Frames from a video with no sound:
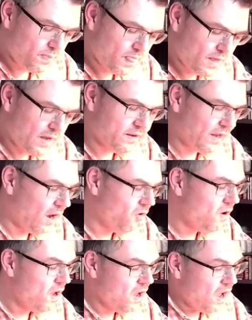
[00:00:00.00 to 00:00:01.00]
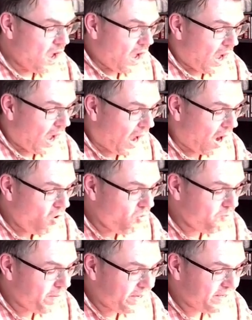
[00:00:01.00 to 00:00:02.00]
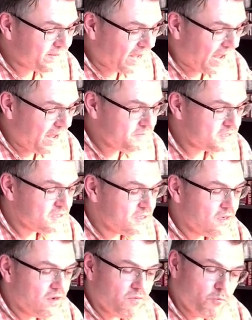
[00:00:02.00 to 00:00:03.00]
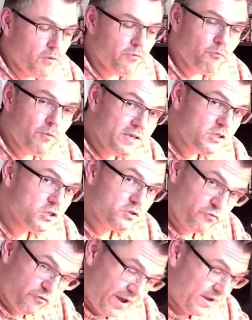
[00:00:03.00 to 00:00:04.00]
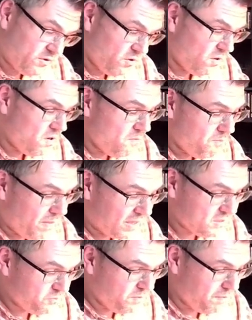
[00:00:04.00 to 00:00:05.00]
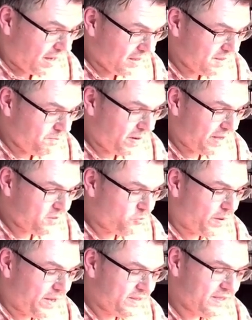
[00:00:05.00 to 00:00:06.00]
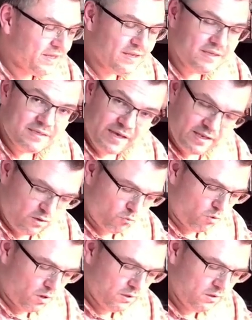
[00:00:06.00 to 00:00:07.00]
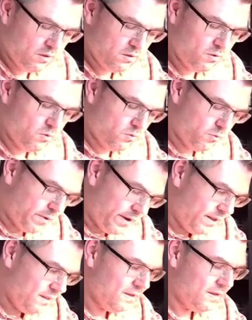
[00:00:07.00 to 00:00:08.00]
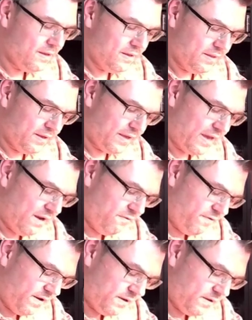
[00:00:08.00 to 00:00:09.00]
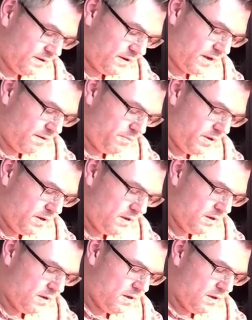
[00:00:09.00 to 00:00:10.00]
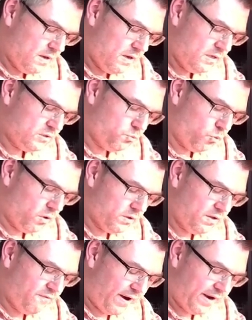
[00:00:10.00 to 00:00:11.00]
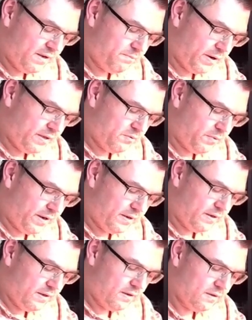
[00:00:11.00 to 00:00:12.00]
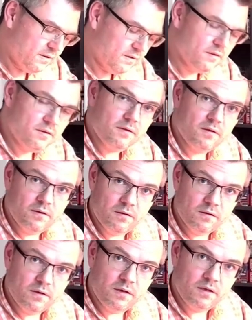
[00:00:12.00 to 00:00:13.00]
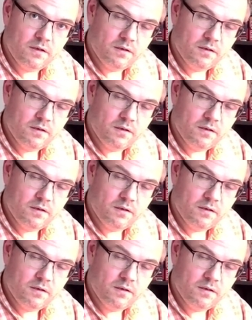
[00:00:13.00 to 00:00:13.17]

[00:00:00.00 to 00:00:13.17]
And now, how many times, with which factor must we multiply 20 that it's getting 1? Well, the gain factor, Kp, is 1 divided by 20, okay?